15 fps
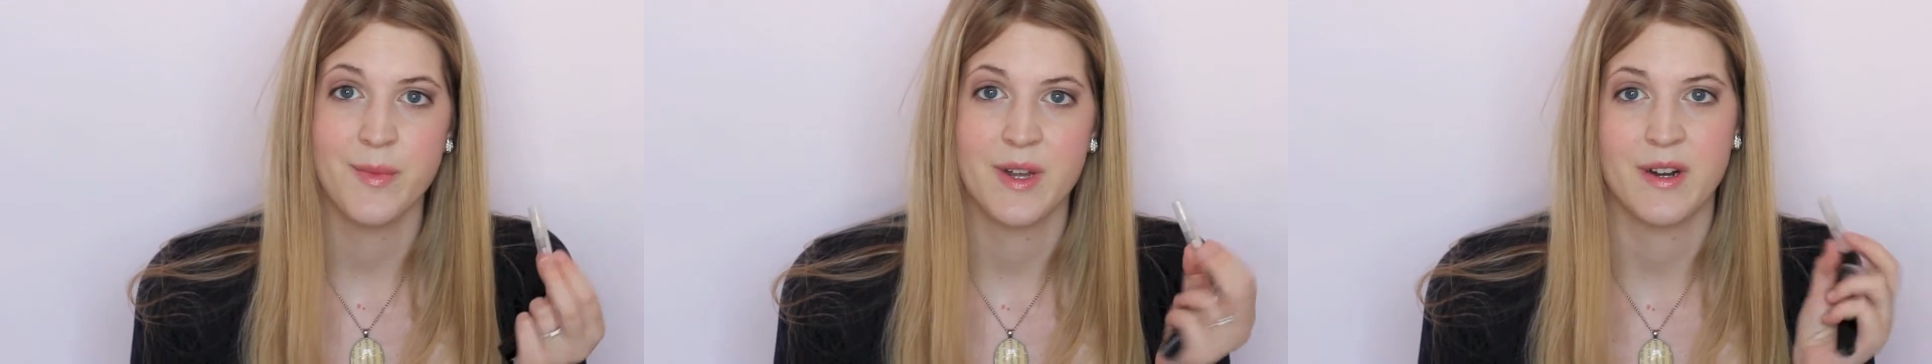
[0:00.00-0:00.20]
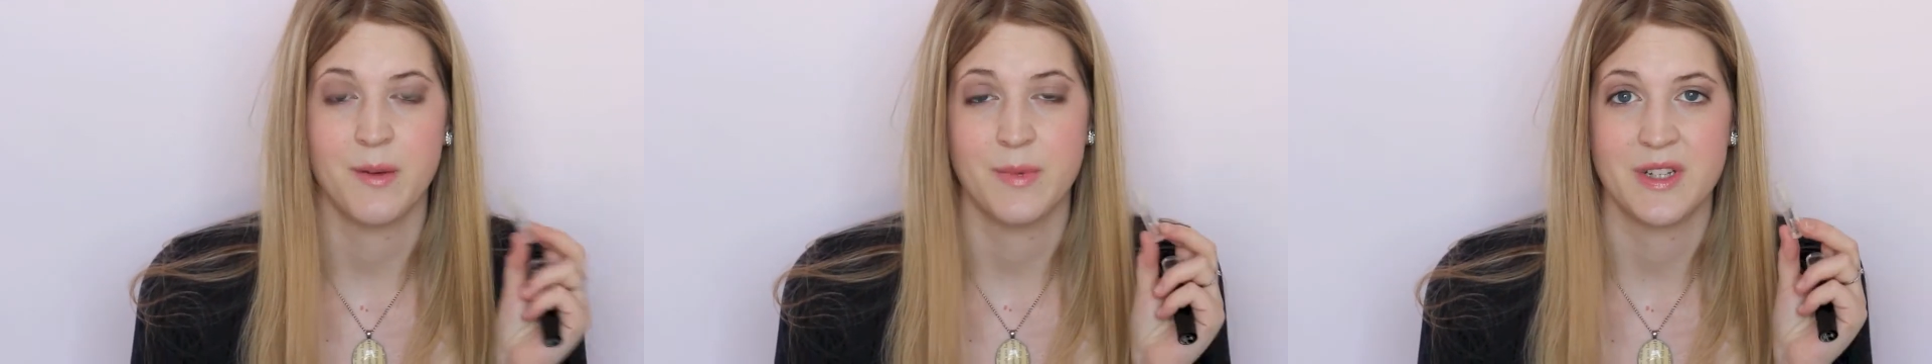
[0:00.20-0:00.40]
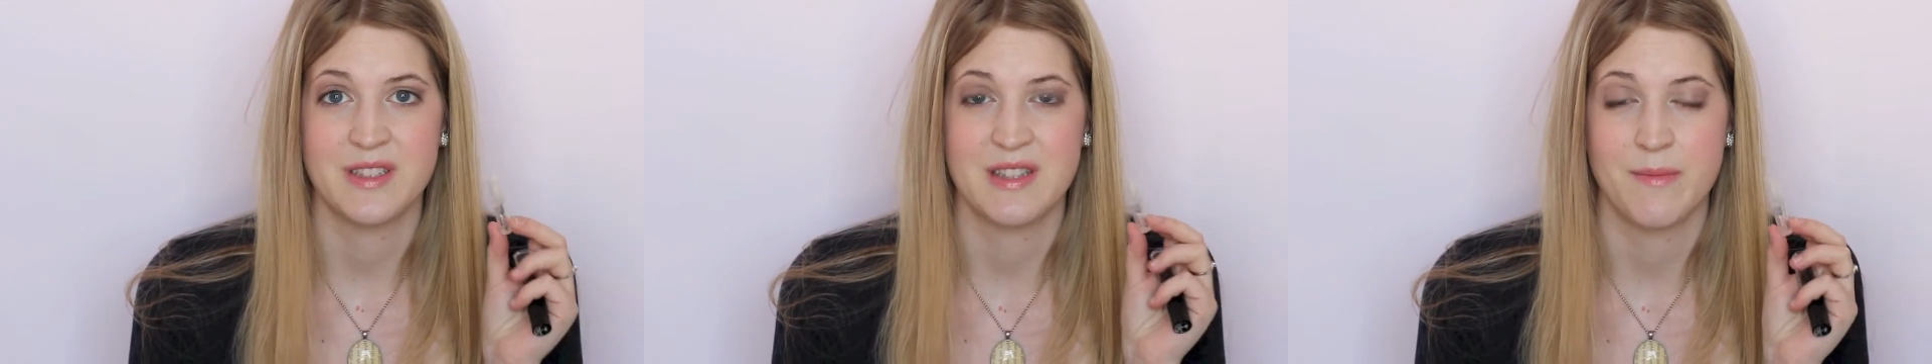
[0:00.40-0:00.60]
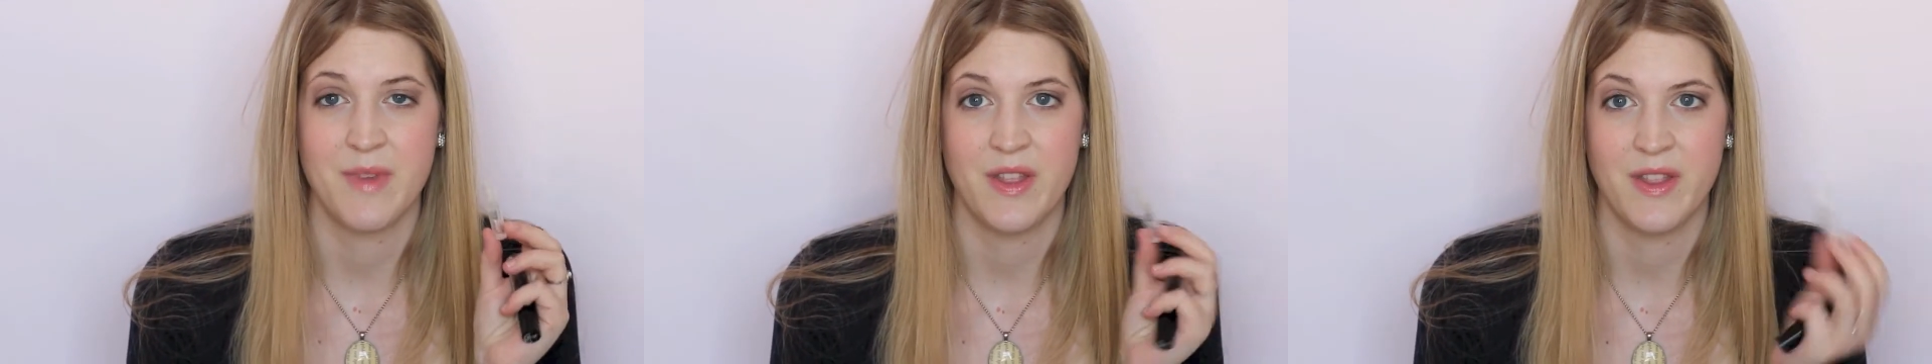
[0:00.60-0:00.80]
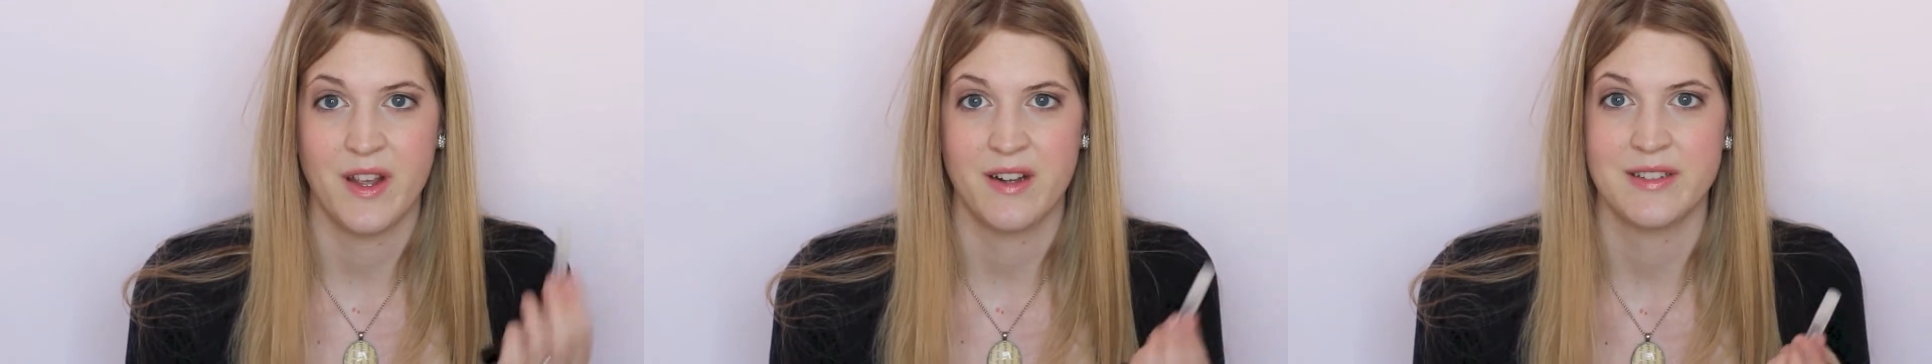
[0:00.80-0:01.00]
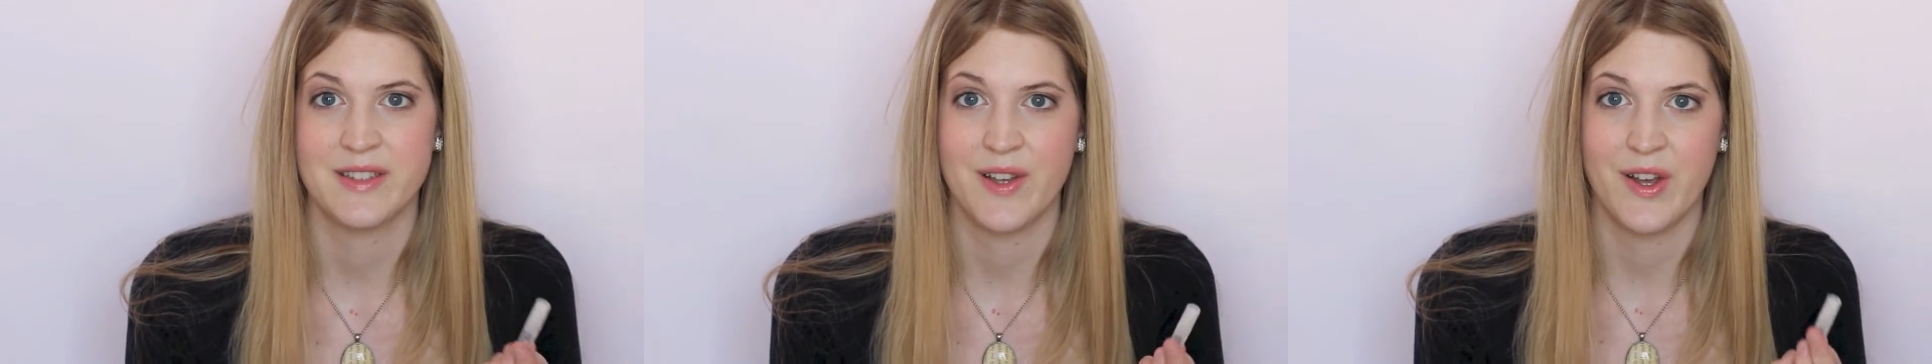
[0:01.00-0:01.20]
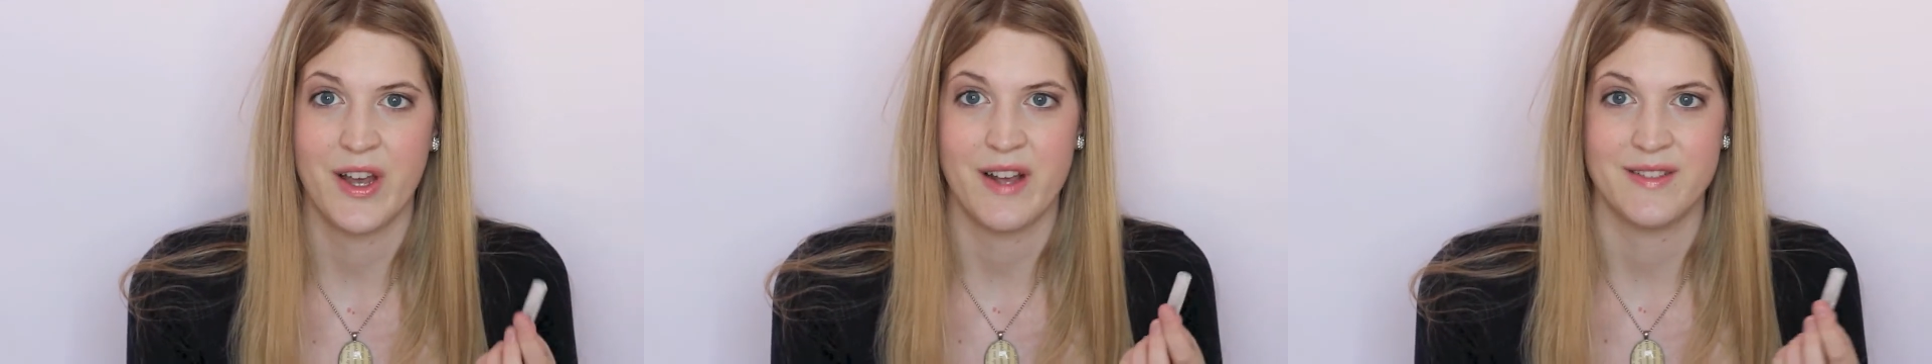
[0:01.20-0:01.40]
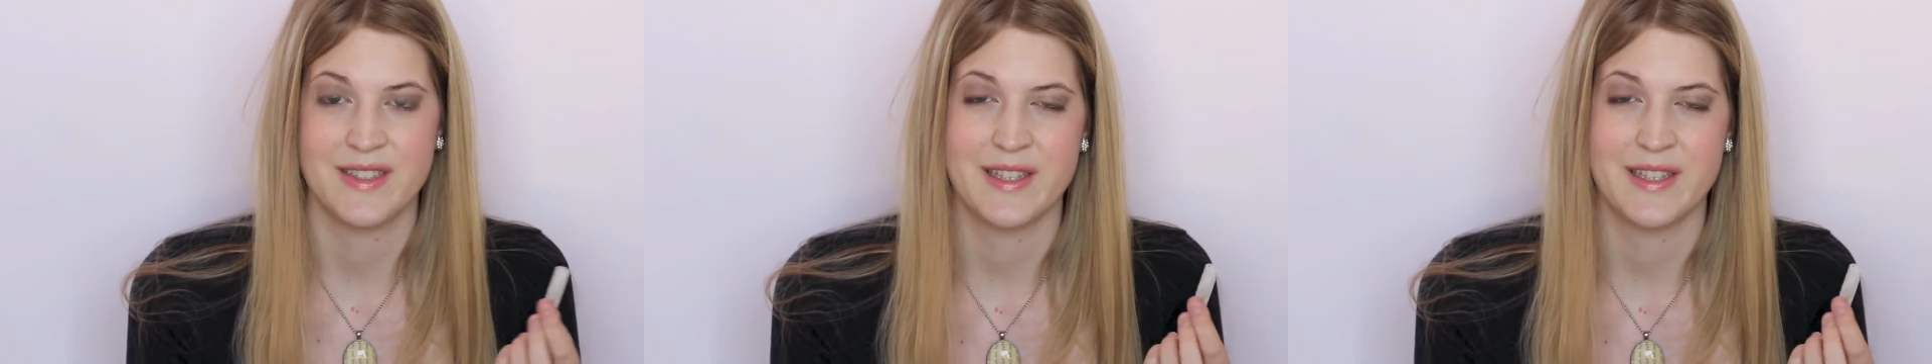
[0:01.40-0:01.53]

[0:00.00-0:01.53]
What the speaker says: and I'll put some in there, so I'll have